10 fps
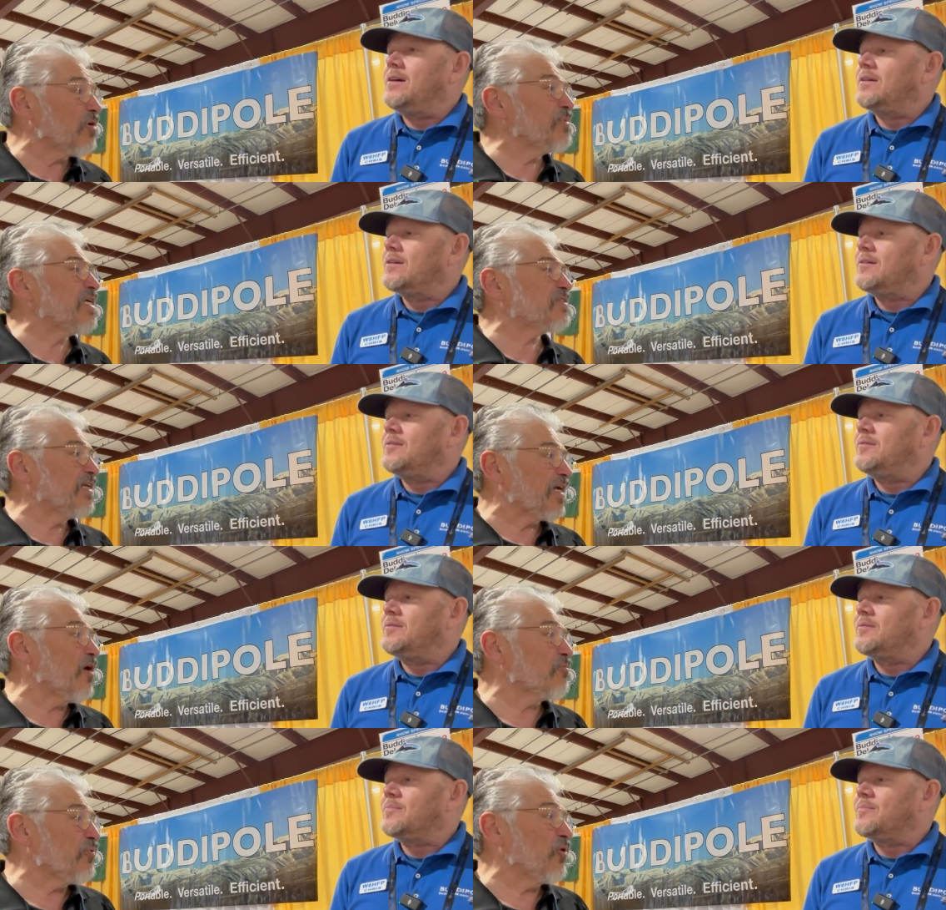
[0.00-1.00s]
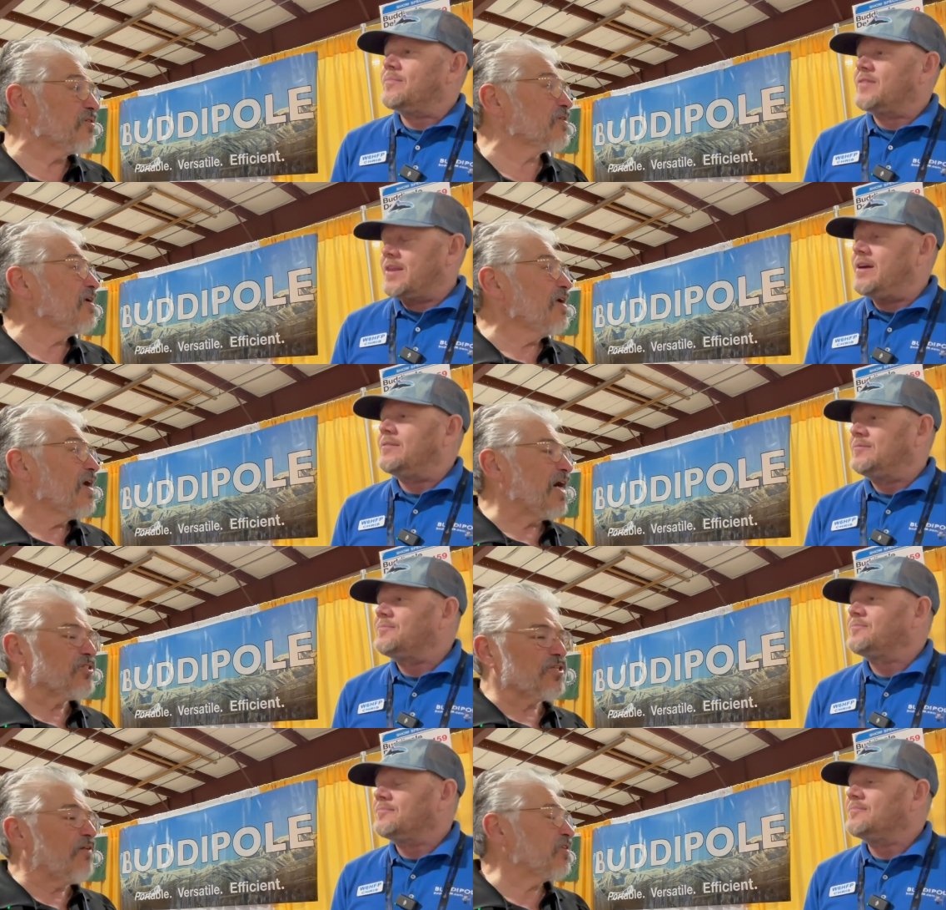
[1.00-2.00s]
Speaker 1: mass than the counterpoise. Yeah. I
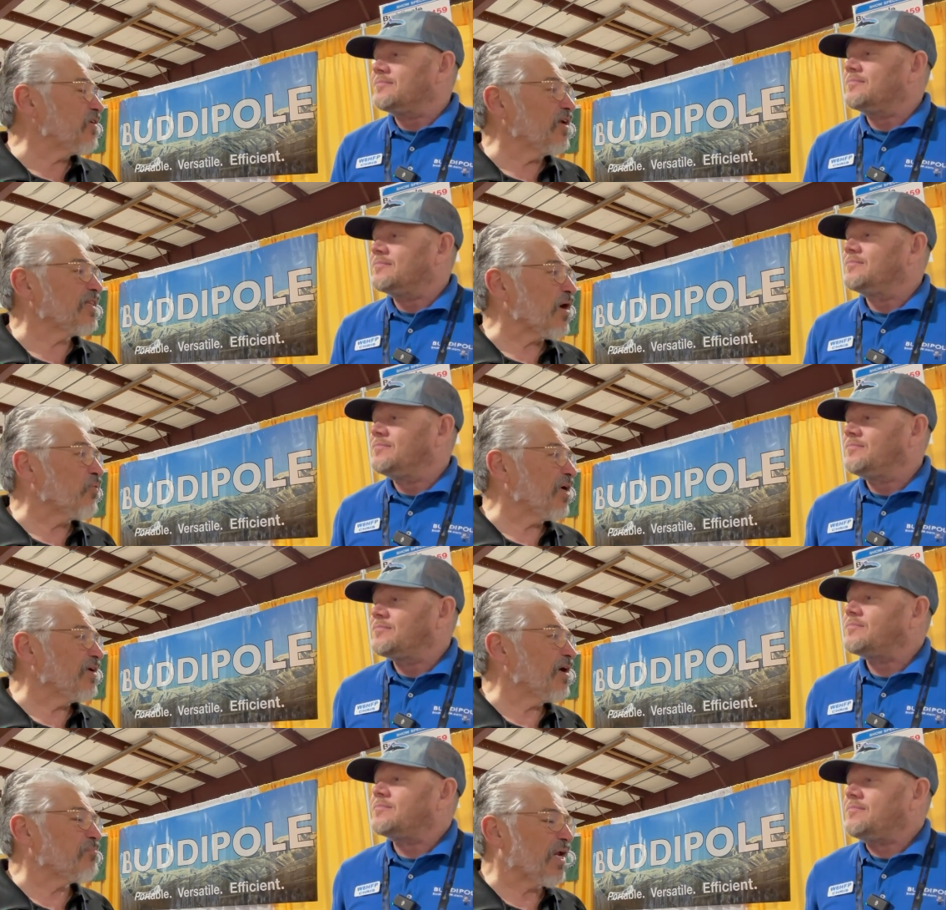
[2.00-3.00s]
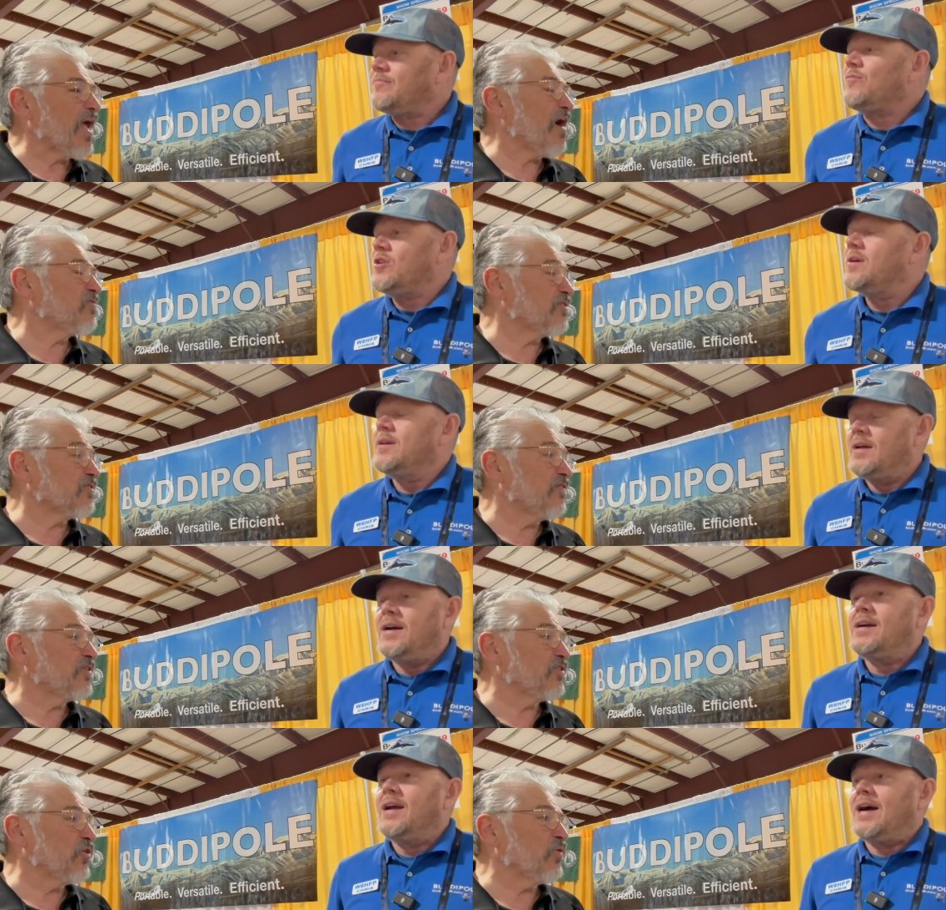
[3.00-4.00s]
just haven't done it that way yet, but I have the stuff to
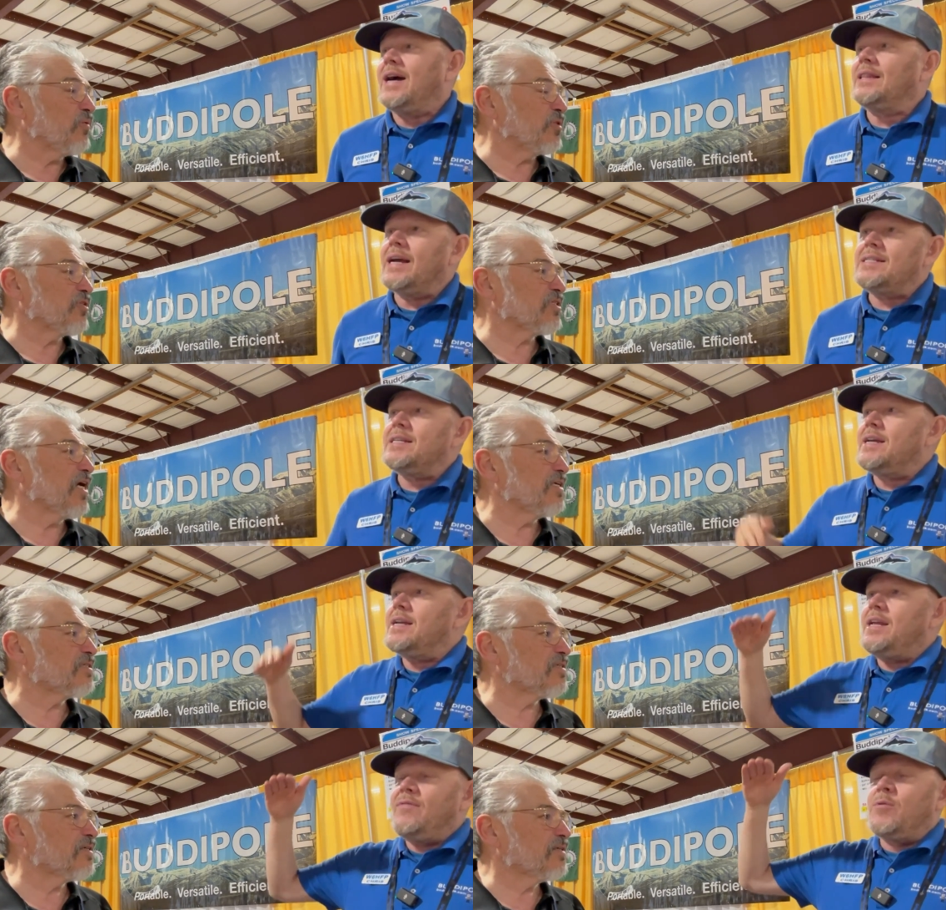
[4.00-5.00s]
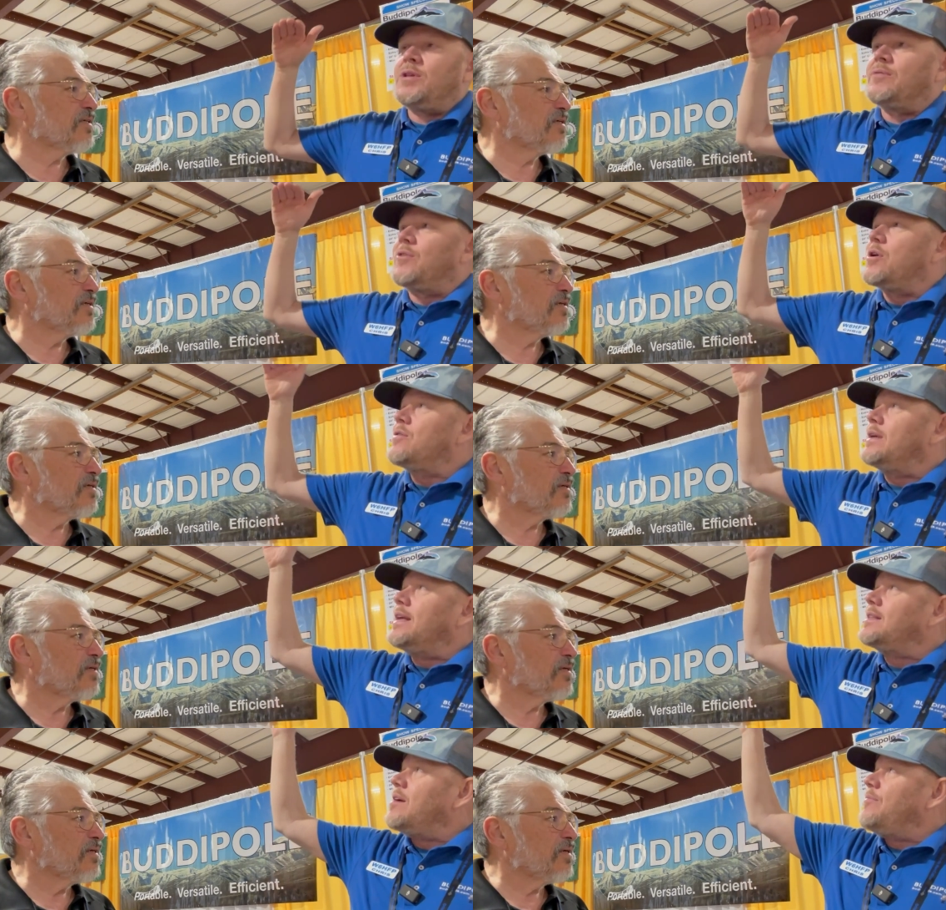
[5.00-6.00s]
do. I would like to nice.
Speaker 2: get, even with the vertical, I
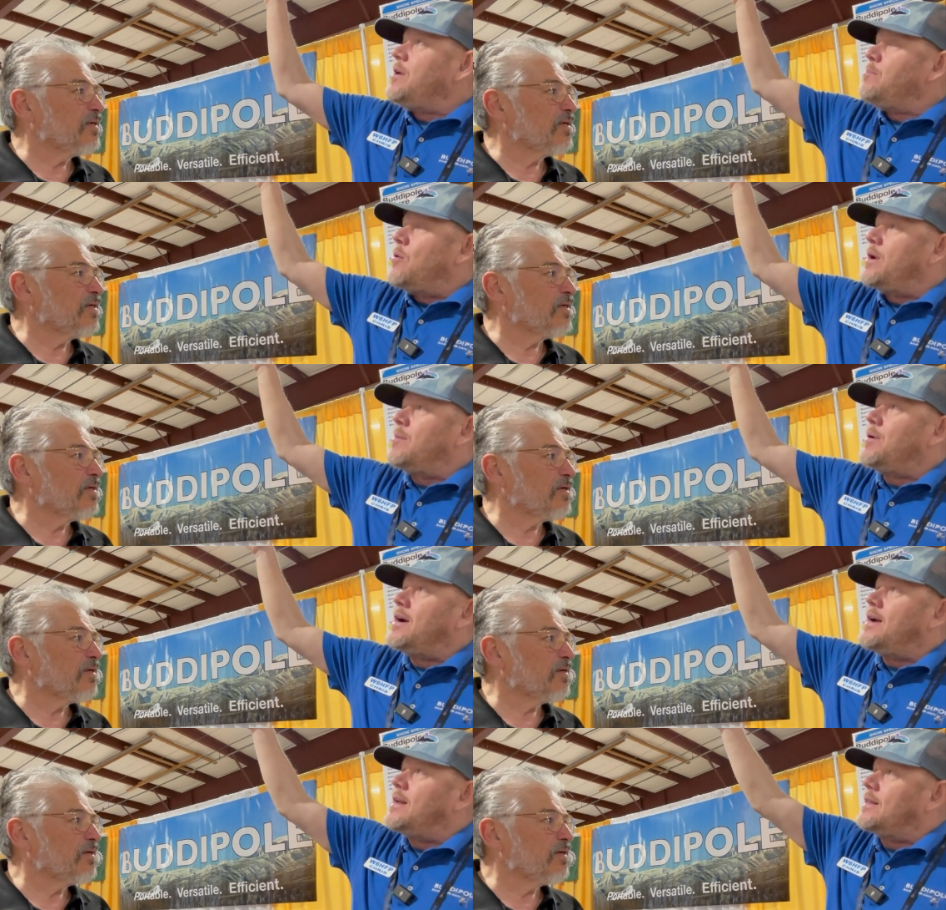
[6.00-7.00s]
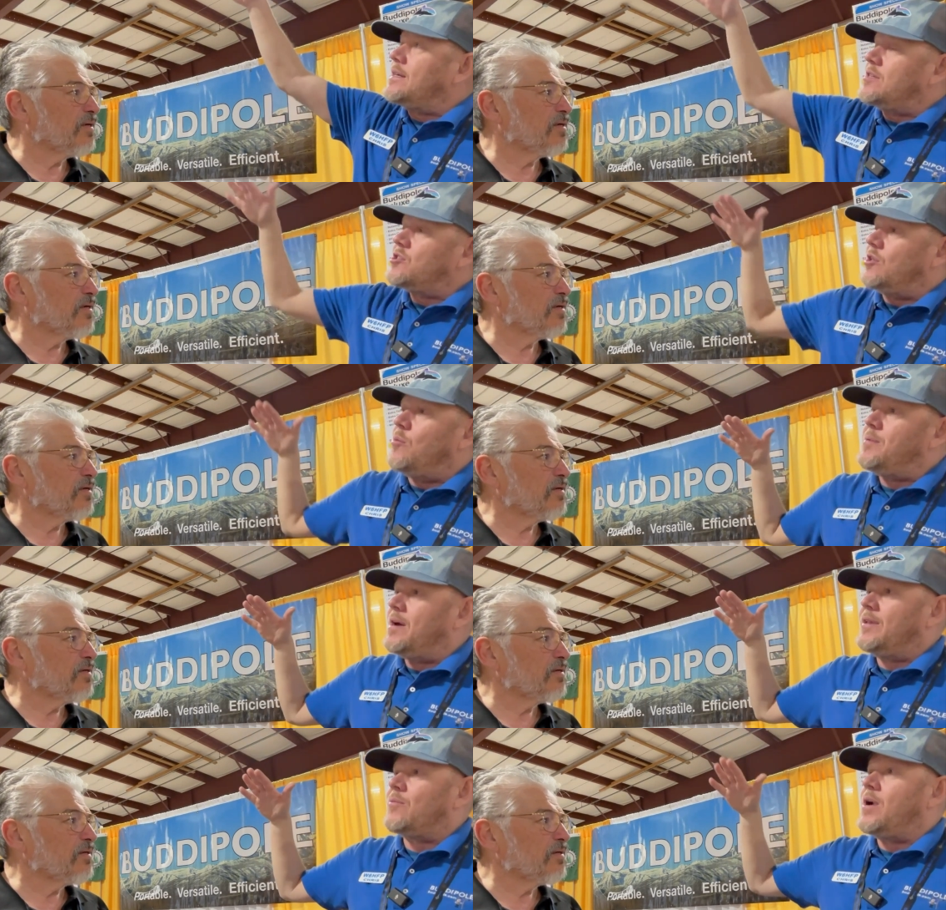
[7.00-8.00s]
like that feed point up high and I like to slope down
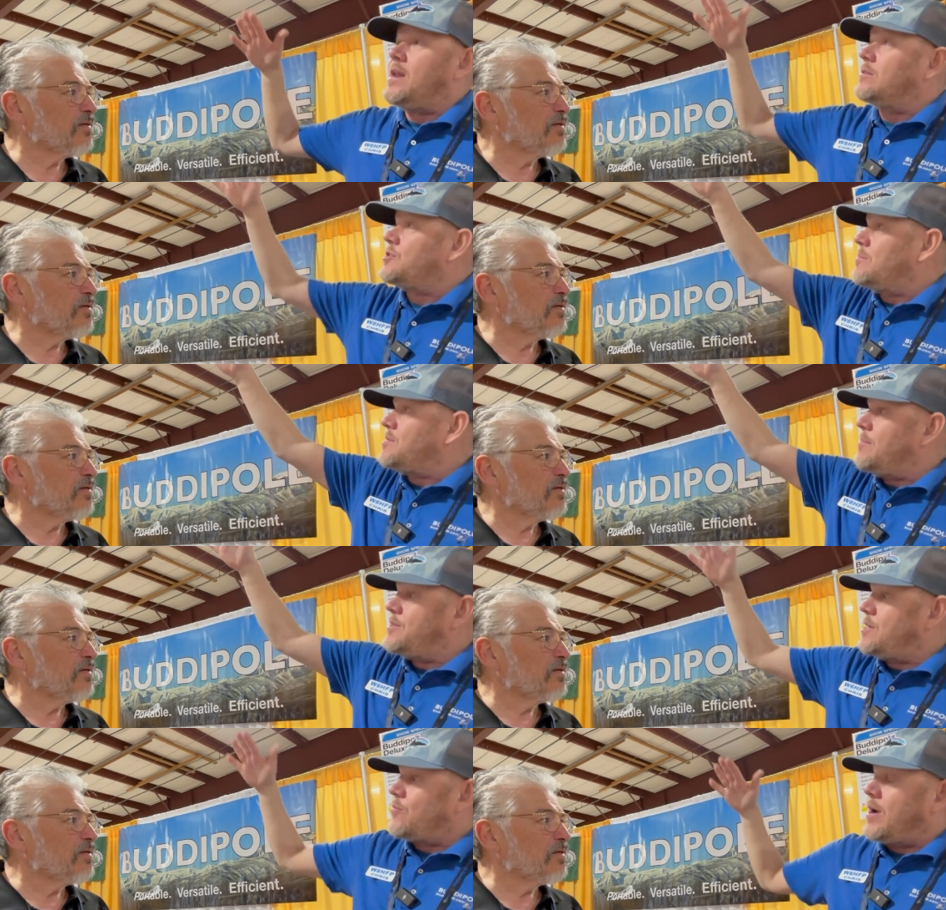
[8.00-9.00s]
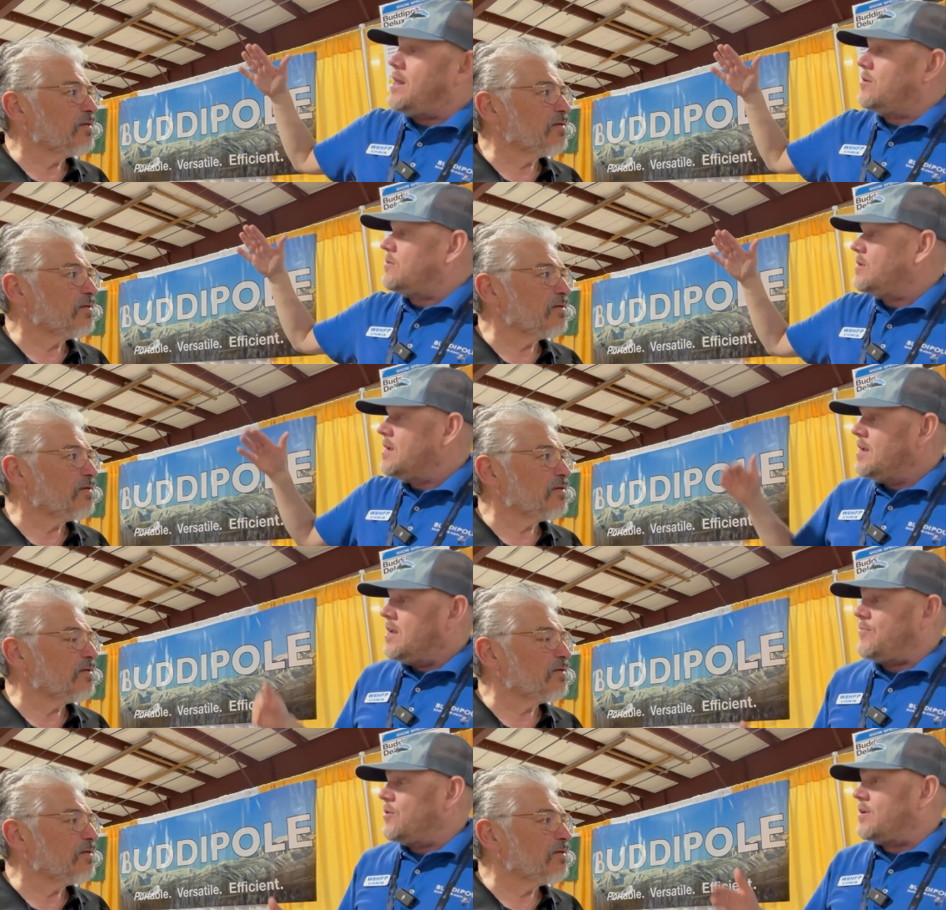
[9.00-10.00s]
that radial. Sometimes that radial,
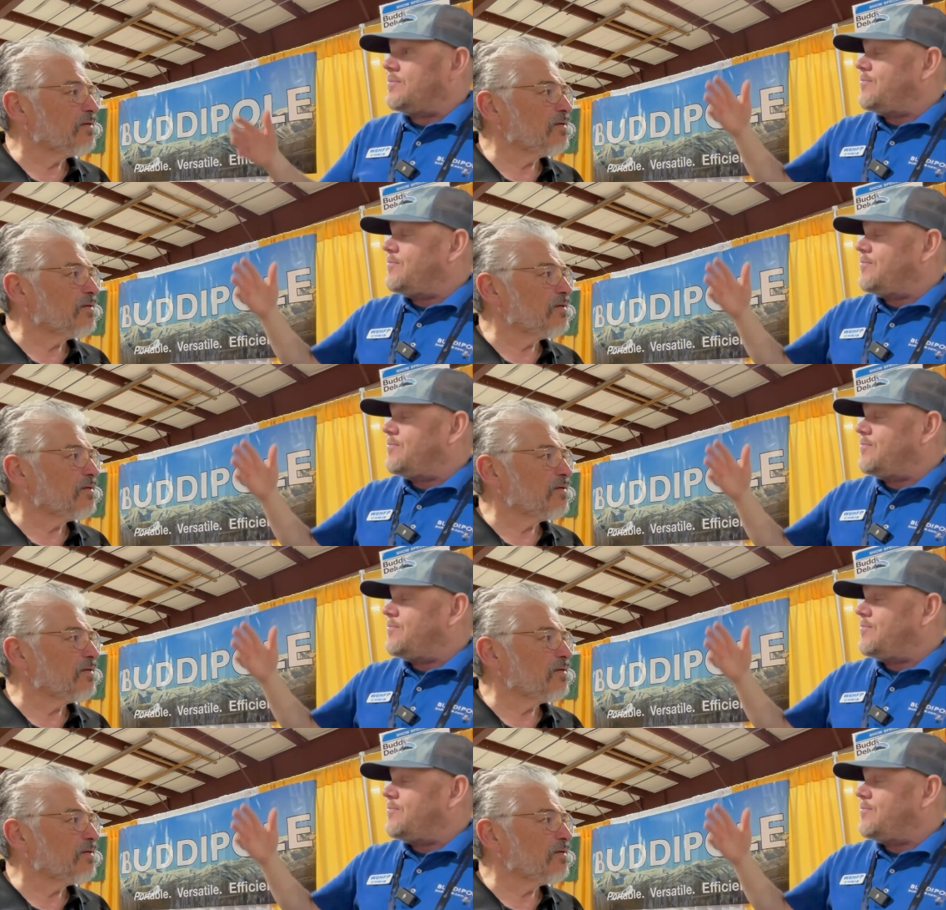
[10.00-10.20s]
if you're on